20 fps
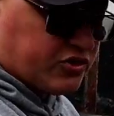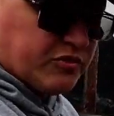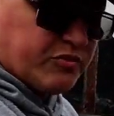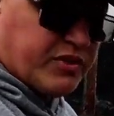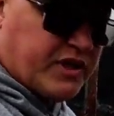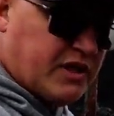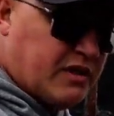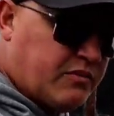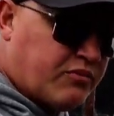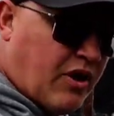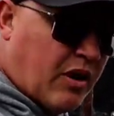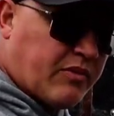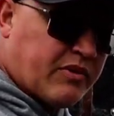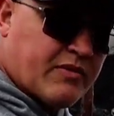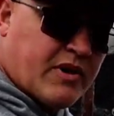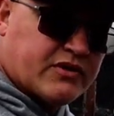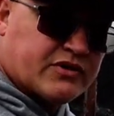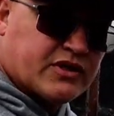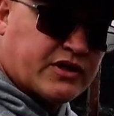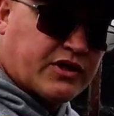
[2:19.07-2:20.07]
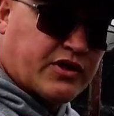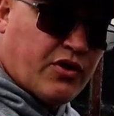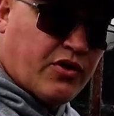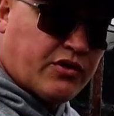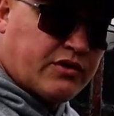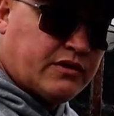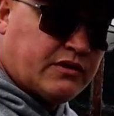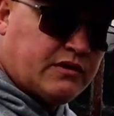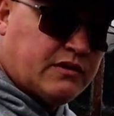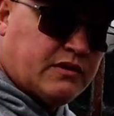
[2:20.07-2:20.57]
should be property mount
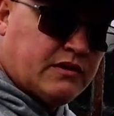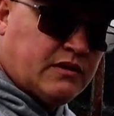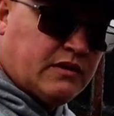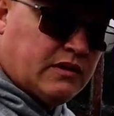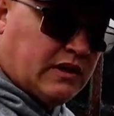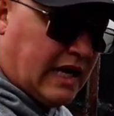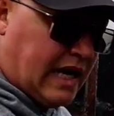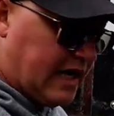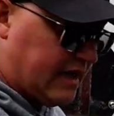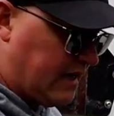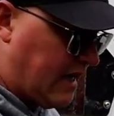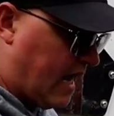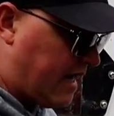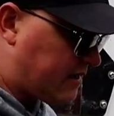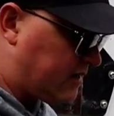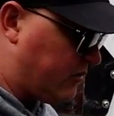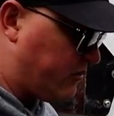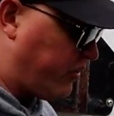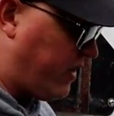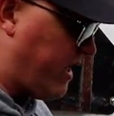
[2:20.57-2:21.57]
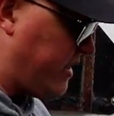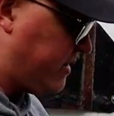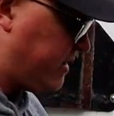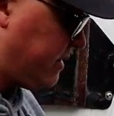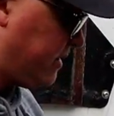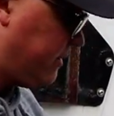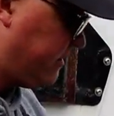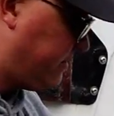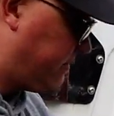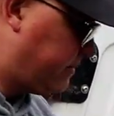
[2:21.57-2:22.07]
secured and locked in place